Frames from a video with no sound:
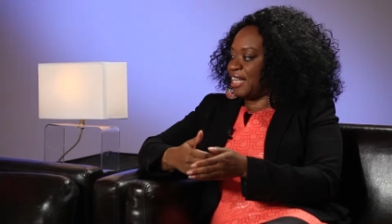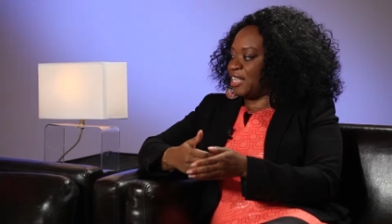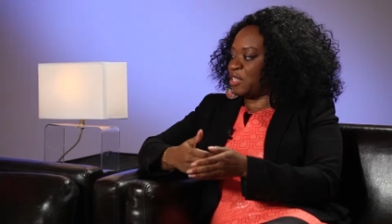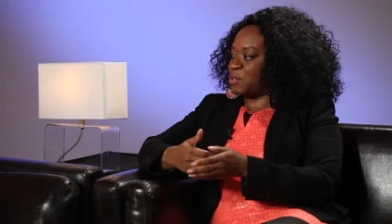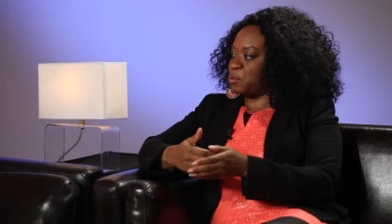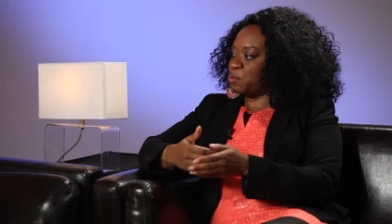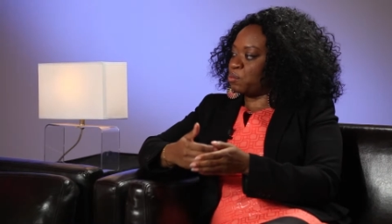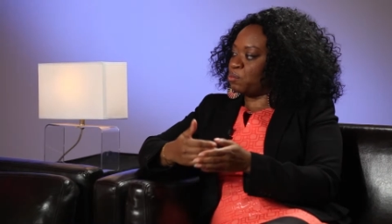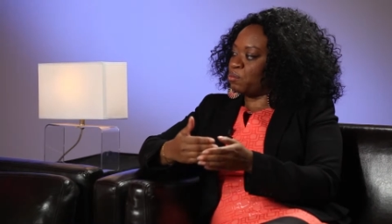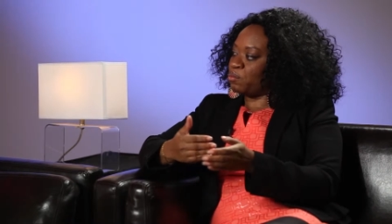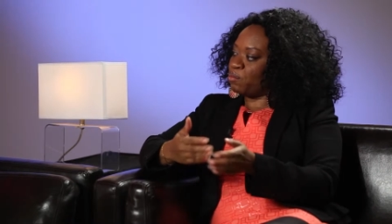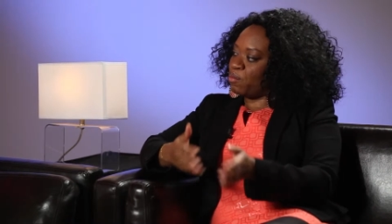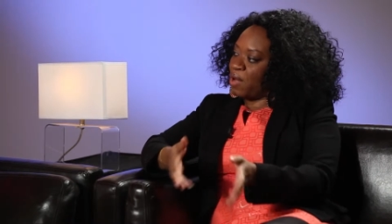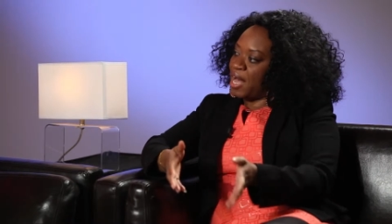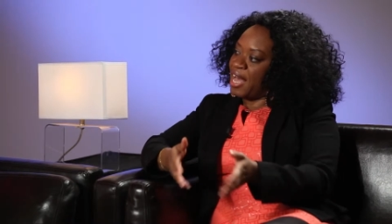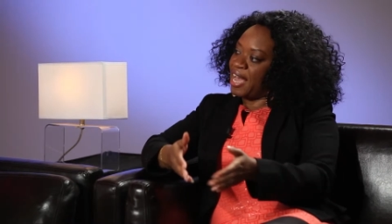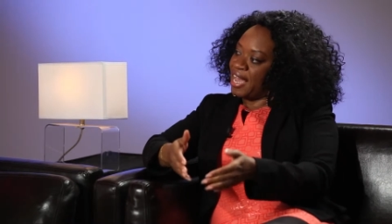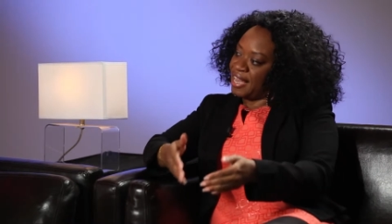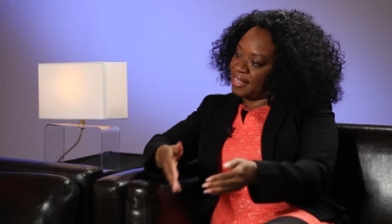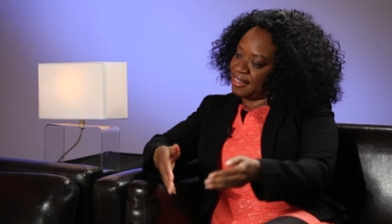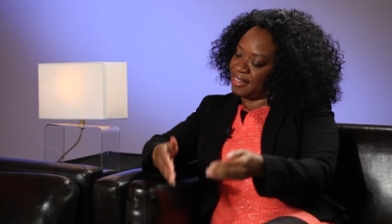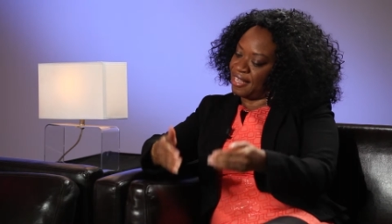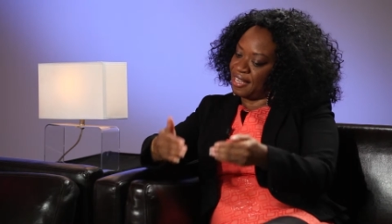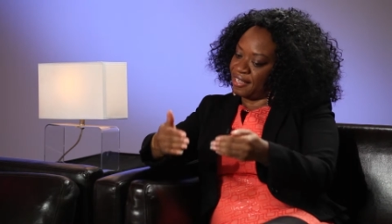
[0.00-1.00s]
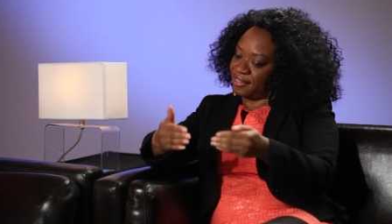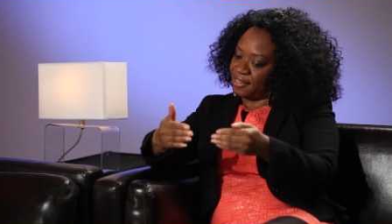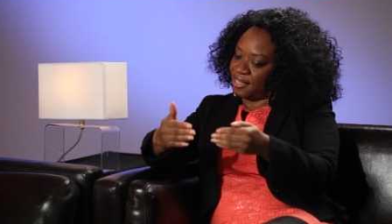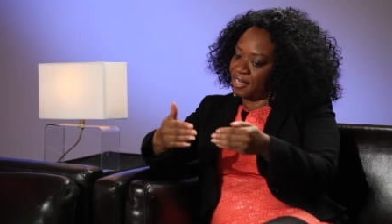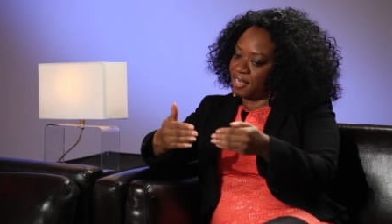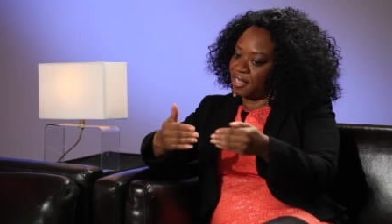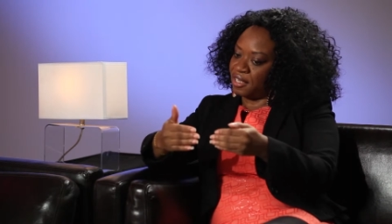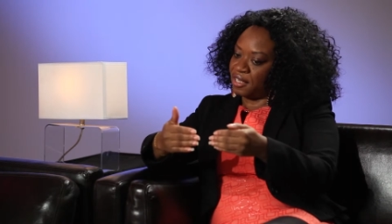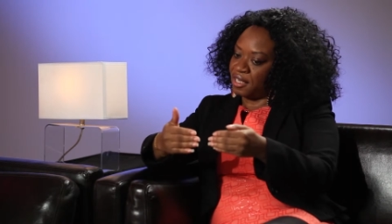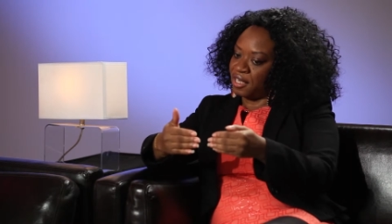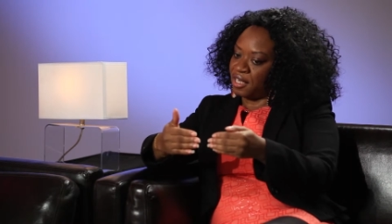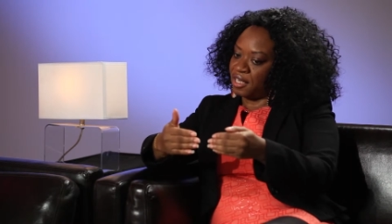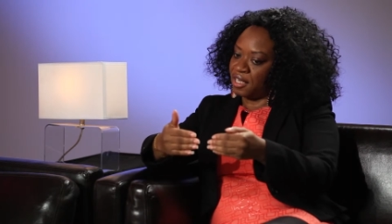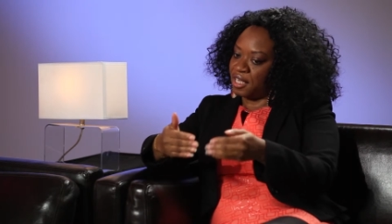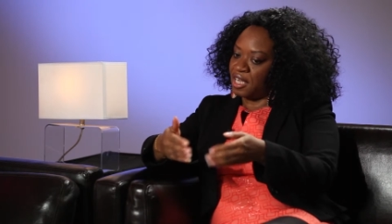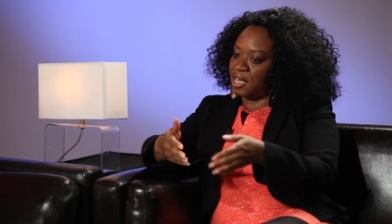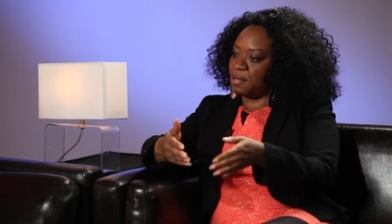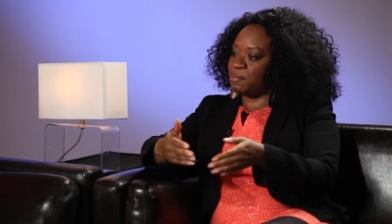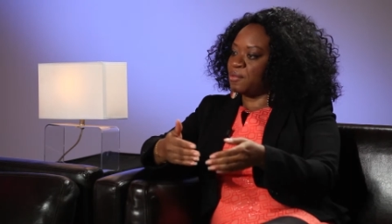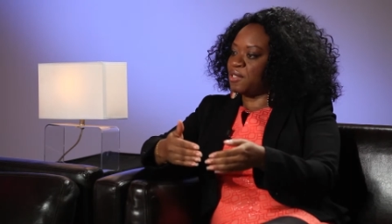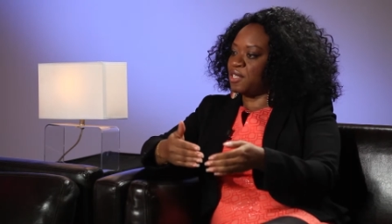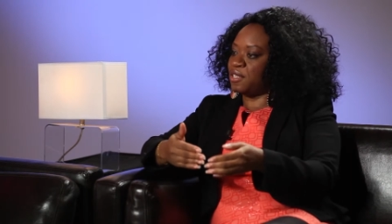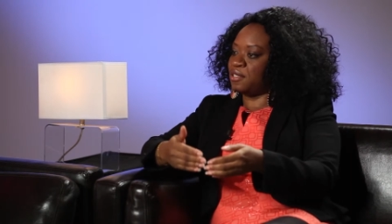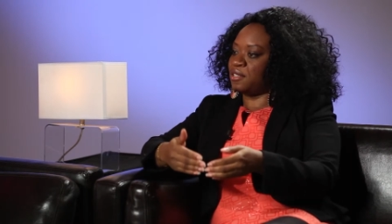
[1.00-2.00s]
that's why I think that it
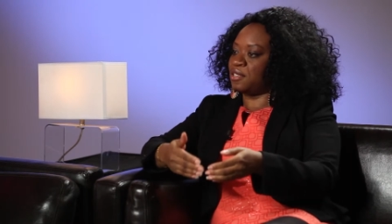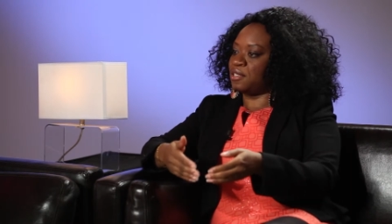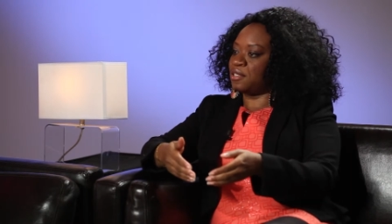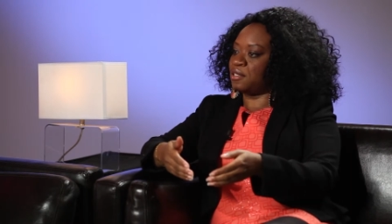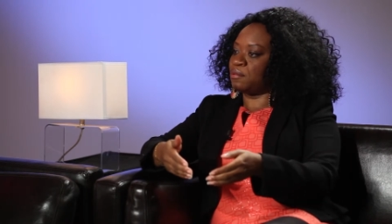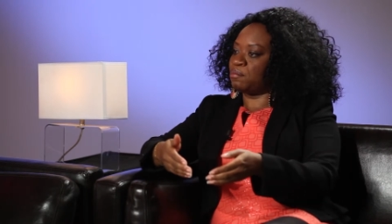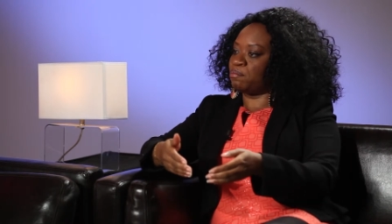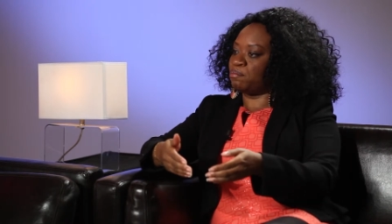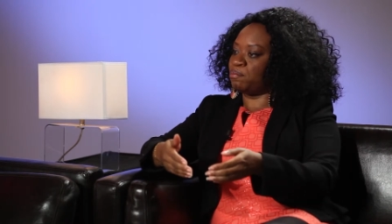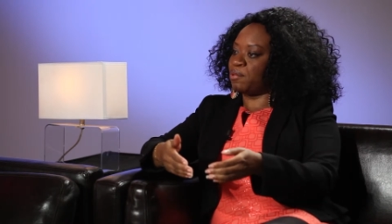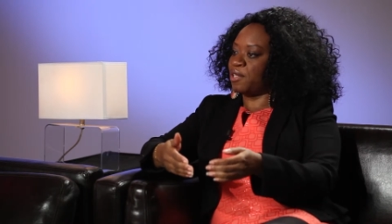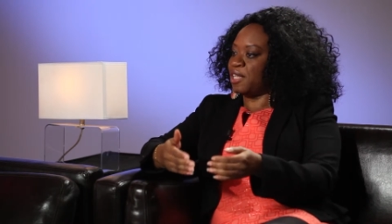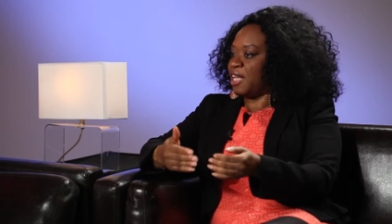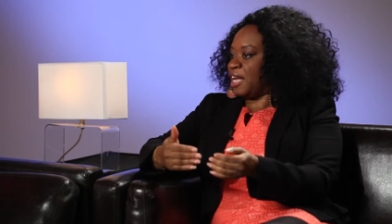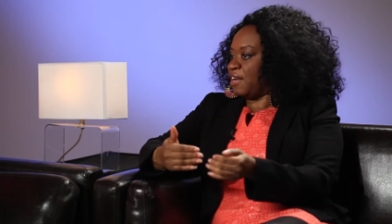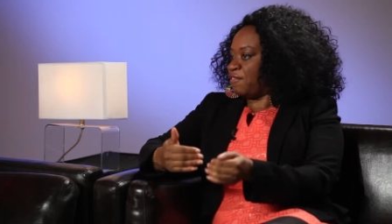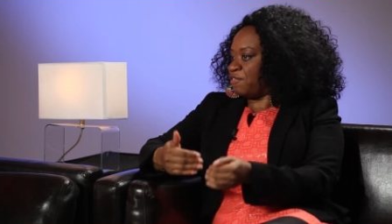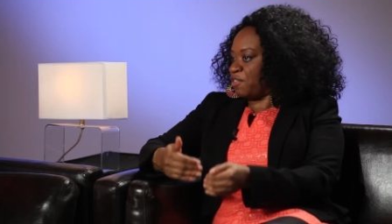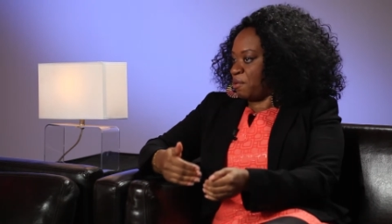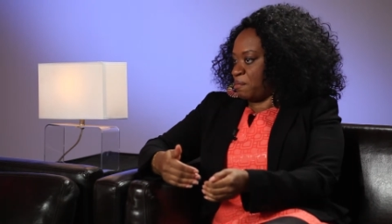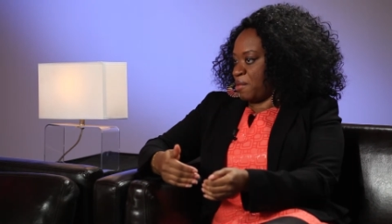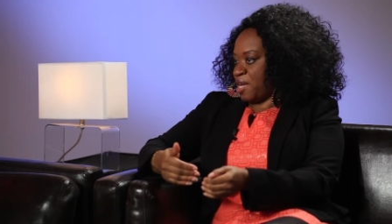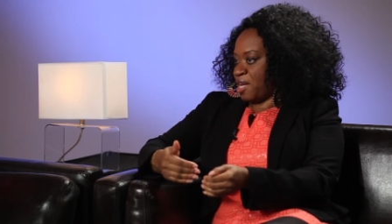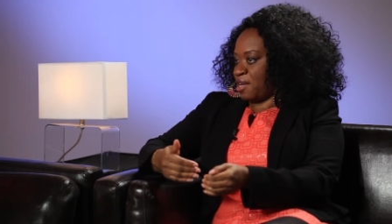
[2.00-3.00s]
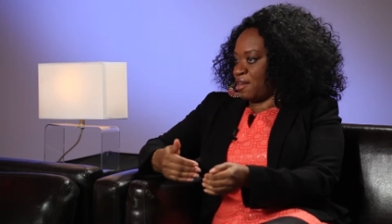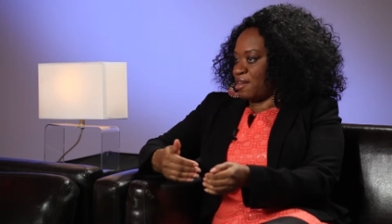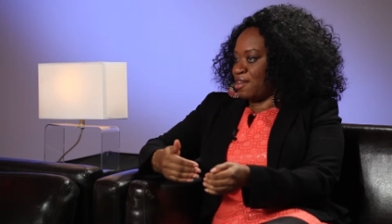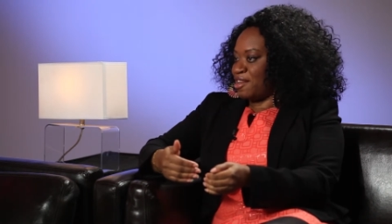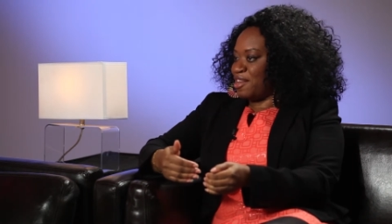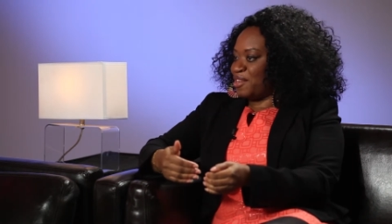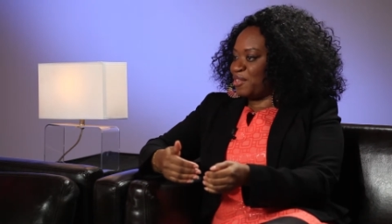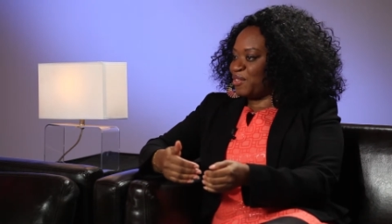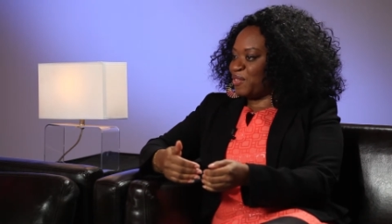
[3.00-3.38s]
comes into play for me.